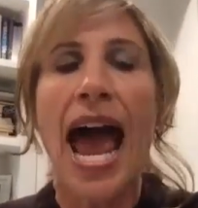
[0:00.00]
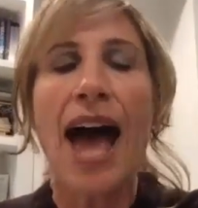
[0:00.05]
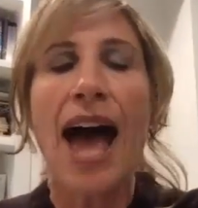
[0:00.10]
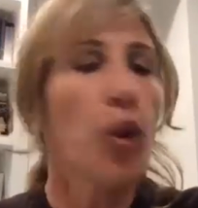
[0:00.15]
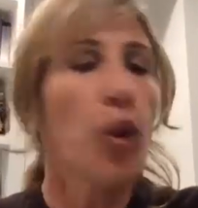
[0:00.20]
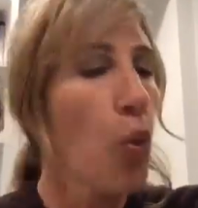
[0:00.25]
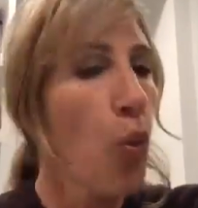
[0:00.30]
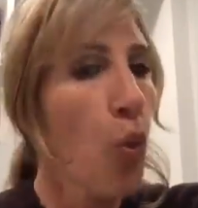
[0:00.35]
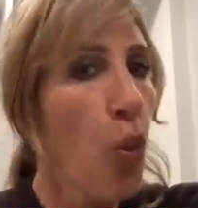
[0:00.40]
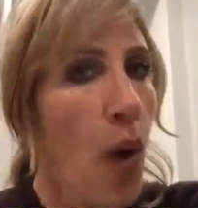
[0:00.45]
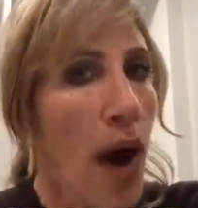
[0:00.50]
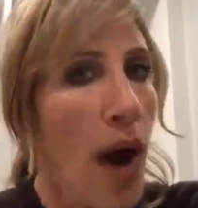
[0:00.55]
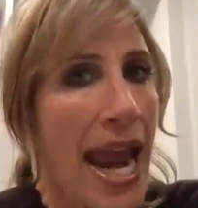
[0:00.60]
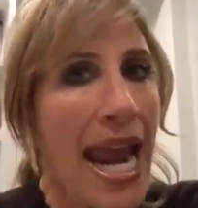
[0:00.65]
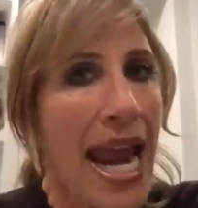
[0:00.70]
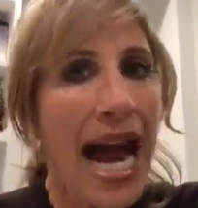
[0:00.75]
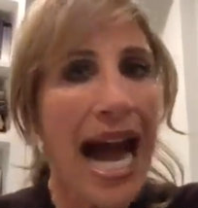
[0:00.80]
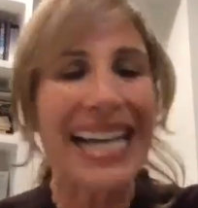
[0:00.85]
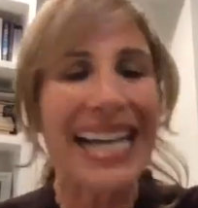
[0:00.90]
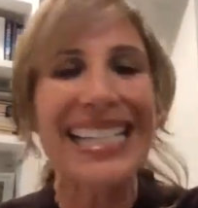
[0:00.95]
And the
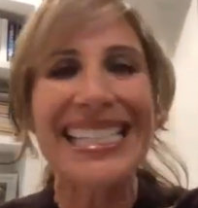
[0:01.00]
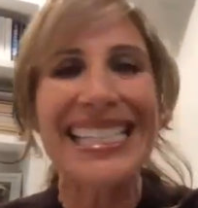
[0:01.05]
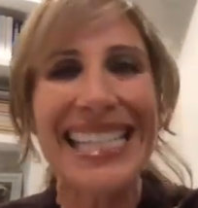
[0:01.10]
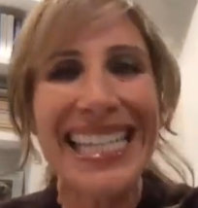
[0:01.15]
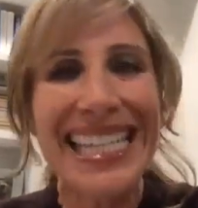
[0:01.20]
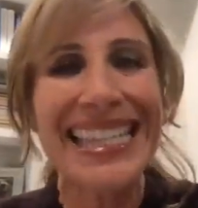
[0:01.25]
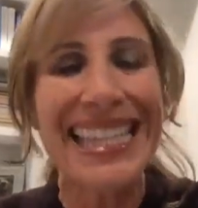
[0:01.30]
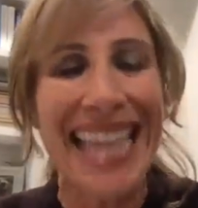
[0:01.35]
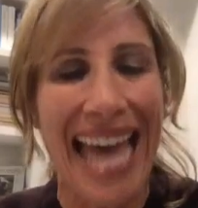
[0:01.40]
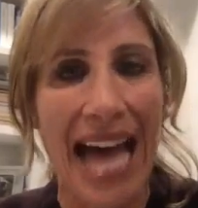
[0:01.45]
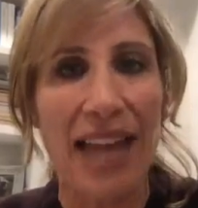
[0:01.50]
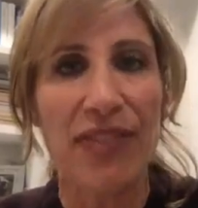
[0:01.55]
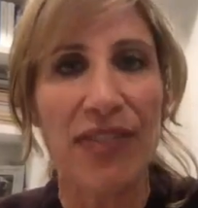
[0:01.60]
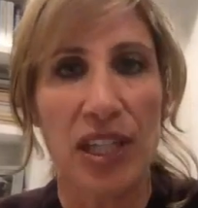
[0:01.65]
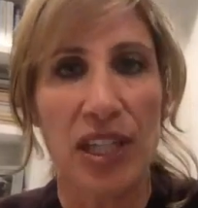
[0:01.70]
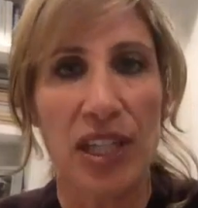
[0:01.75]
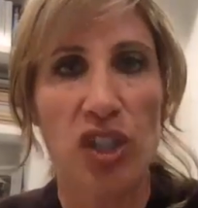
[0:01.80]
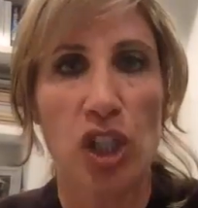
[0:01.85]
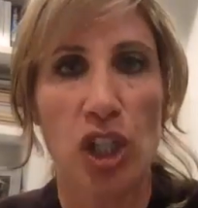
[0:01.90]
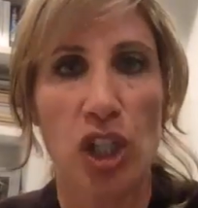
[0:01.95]
way I did that
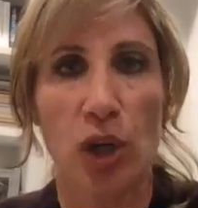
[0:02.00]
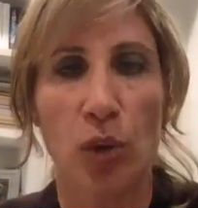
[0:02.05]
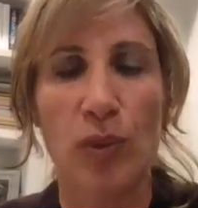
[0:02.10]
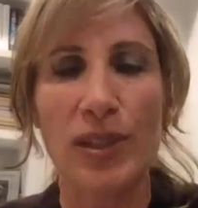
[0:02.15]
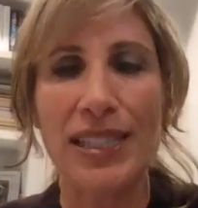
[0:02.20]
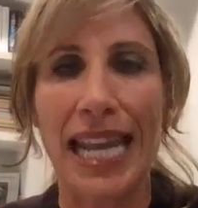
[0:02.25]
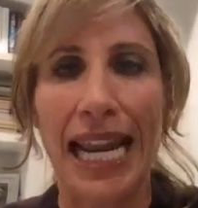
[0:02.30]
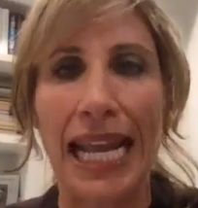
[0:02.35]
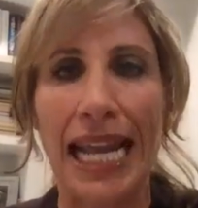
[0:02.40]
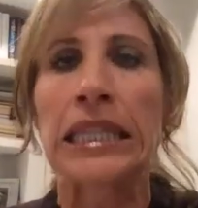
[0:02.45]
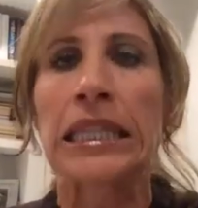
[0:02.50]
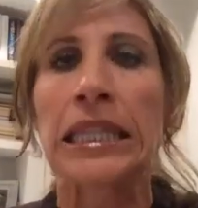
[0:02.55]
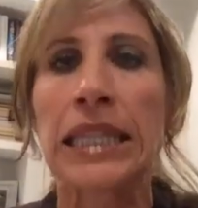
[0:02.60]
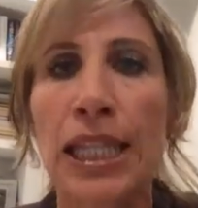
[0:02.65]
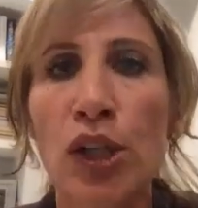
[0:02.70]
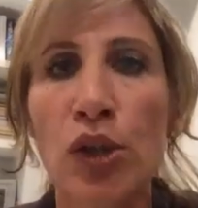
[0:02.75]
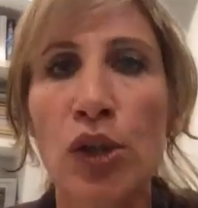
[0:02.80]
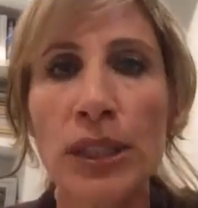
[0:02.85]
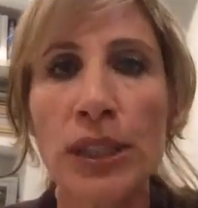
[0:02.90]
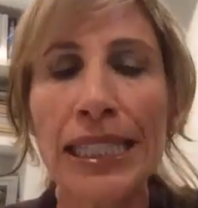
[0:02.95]
this year was I
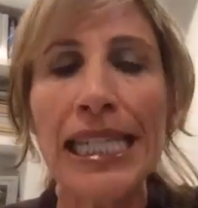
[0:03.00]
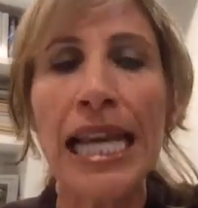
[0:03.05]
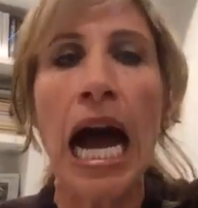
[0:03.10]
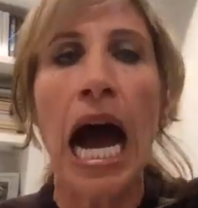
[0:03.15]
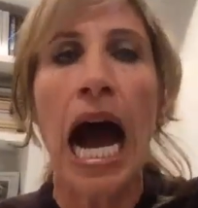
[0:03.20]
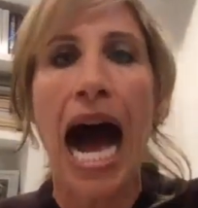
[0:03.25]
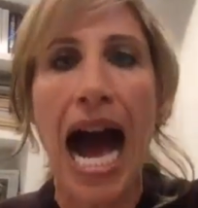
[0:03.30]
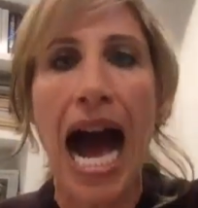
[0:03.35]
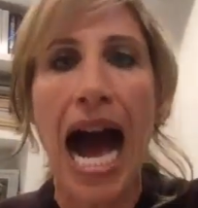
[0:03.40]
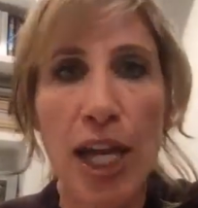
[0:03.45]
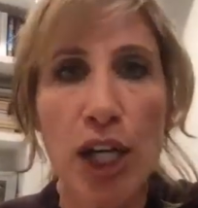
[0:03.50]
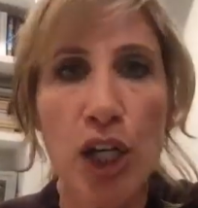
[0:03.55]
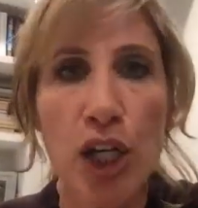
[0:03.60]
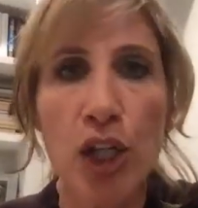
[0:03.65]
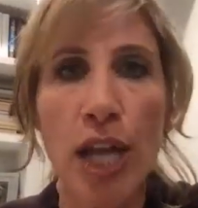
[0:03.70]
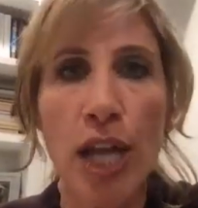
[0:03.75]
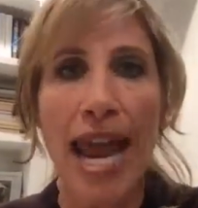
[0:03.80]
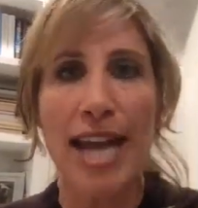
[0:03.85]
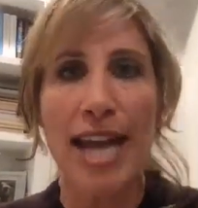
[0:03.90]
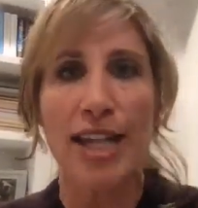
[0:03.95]
literally
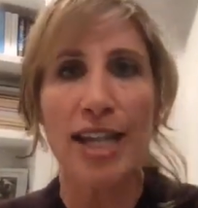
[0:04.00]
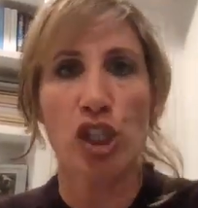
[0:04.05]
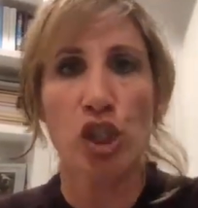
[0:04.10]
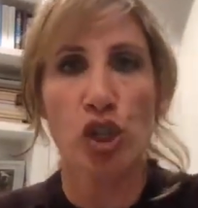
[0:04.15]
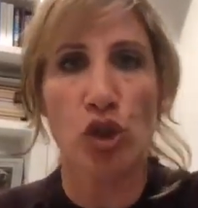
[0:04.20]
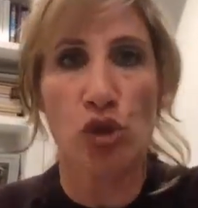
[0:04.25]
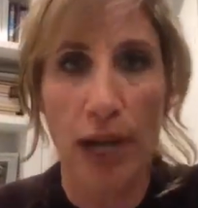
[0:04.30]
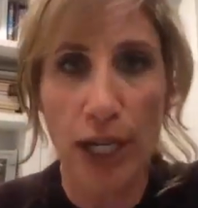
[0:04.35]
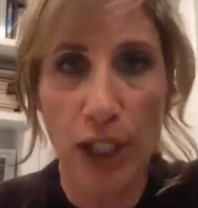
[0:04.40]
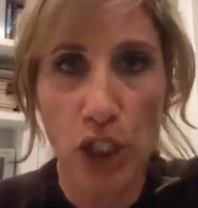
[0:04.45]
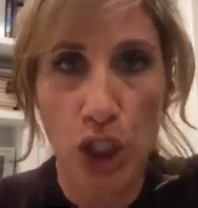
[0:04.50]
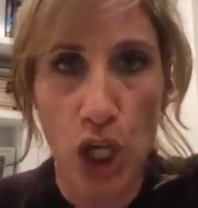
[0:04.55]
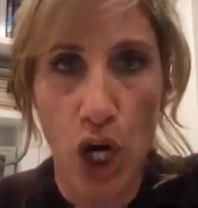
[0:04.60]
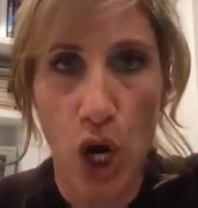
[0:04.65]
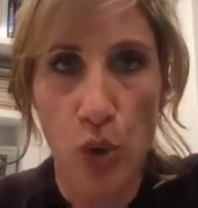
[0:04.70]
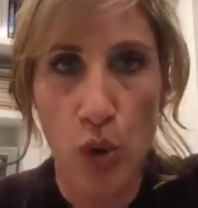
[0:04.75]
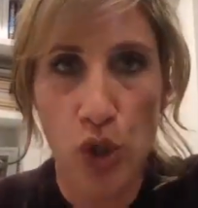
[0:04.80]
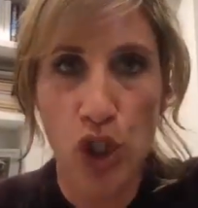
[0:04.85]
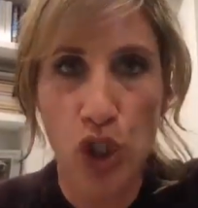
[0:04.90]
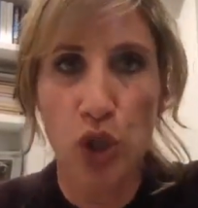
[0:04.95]
hired a stretch
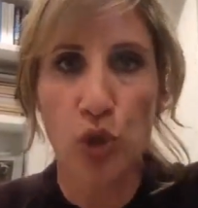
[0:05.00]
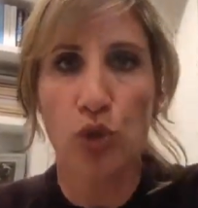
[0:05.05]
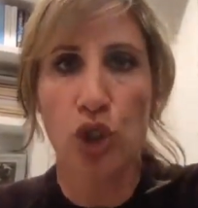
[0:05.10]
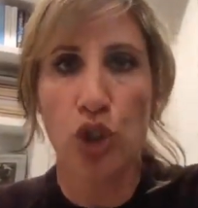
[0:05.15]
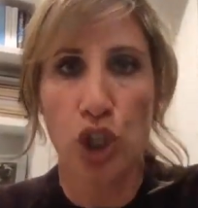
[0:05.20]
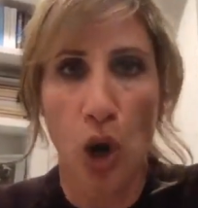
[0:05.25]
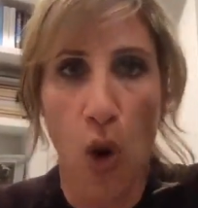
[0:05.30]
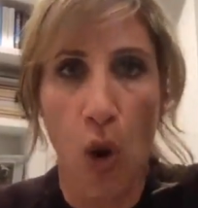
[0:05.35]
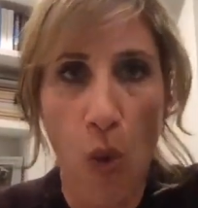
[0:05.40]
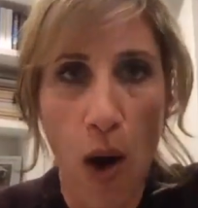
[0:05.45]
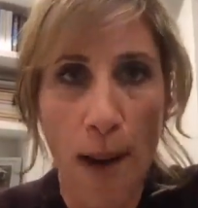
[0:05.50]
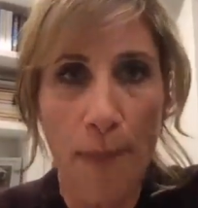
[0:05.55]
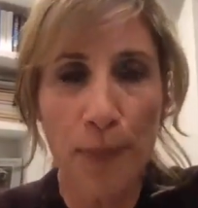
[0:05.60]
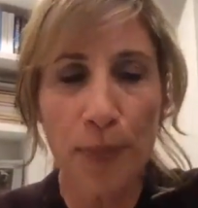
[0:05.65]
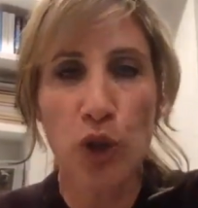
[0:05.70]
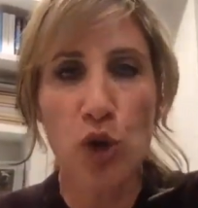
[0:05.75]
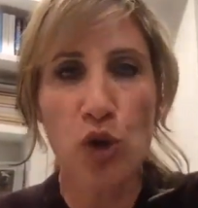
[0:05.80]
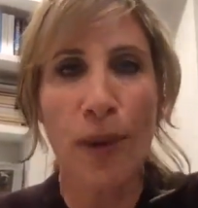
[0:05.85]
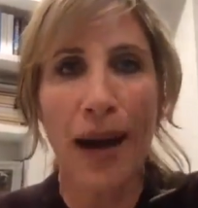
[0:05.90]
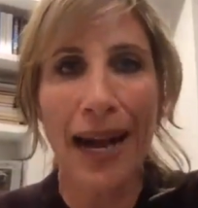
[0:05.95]
coach to show up
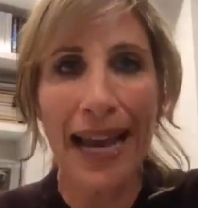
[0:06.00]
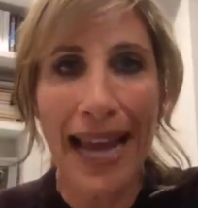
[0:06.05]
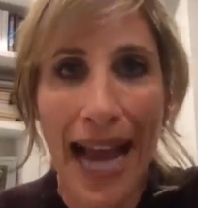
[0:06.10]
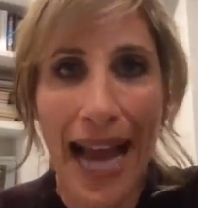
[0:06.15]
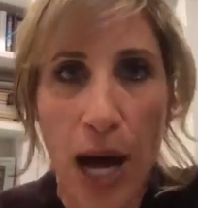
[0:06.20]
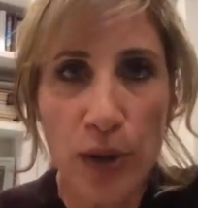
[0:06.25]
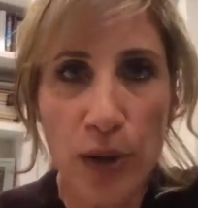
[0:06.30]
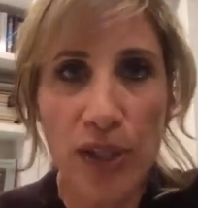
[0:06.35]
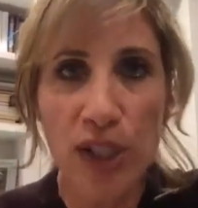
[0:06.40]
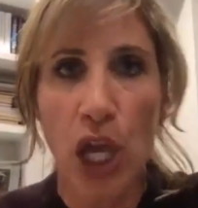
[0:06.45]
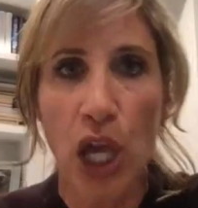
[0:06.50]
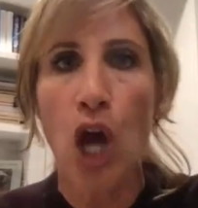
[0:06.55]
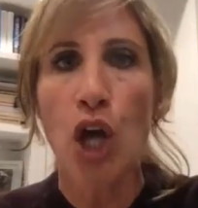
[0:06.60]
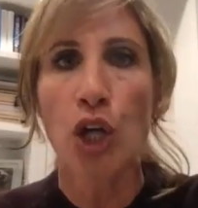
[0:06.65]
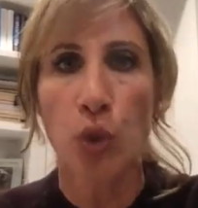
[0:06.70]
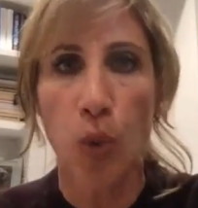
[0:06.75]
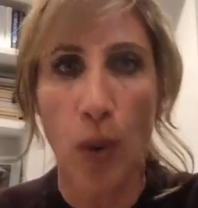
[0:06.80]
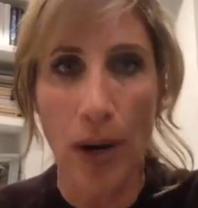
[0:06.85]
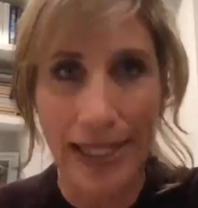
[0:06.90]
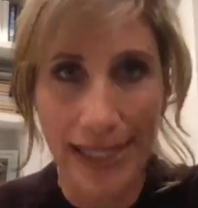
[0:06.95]
to my house
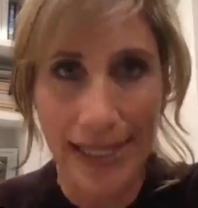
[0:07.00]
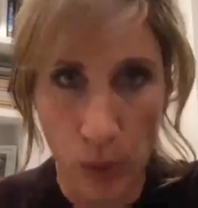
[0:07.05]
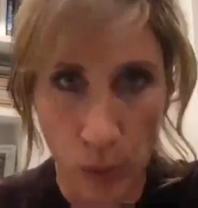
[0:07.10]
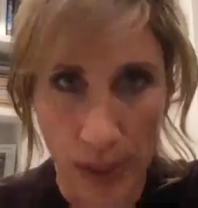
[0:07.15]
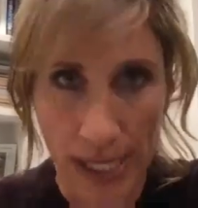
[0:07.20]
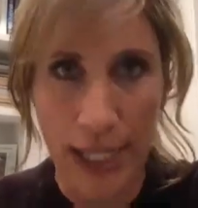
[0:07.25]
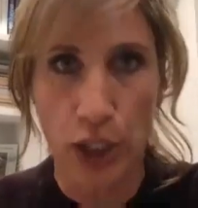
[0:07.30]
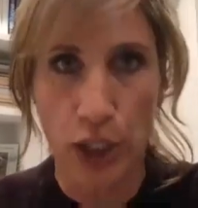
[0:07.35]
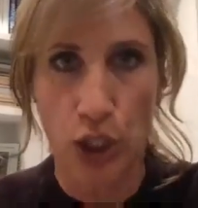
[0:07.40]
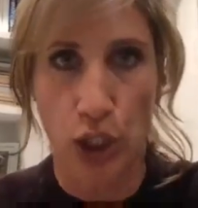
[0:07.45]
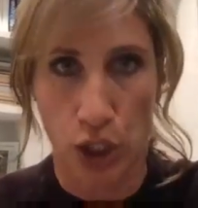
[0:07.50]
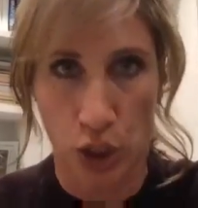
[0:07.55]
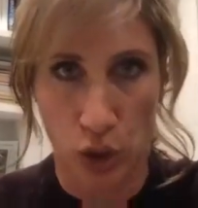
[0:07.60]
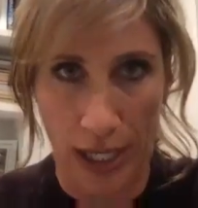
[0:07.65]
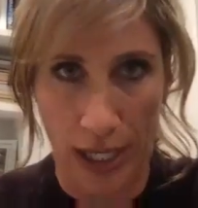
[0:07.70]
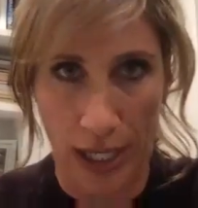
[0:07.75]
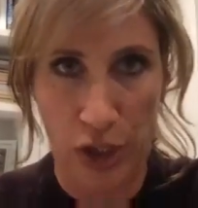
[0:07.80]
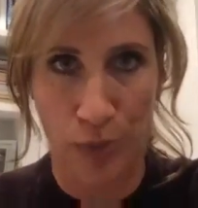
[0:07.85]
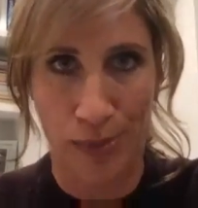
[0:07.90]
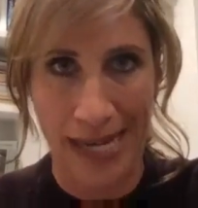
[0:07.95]
twice a week to
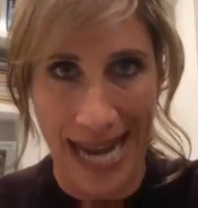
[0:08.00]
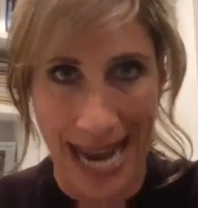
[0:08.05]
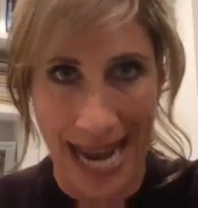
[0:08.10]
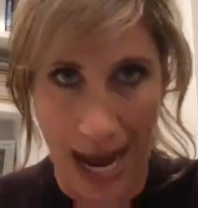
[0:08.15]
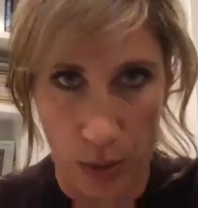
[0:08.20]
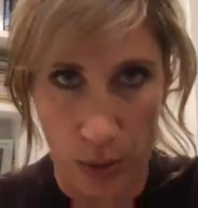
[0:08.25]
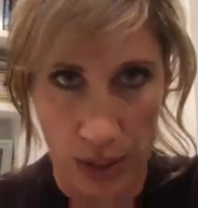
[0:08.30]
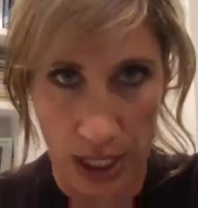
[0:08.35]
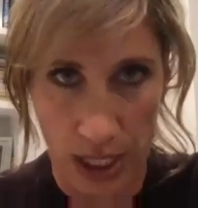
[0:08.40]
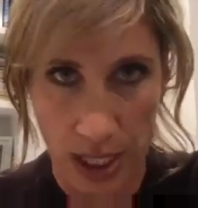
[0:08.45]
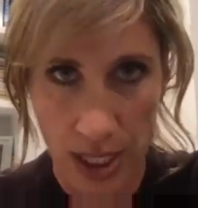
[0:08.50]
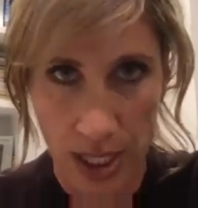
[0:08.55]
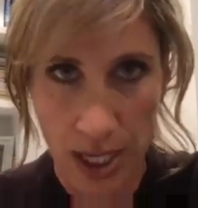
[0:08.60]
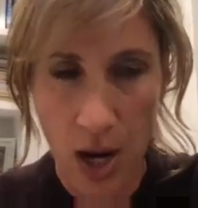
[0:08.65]
stretch me out.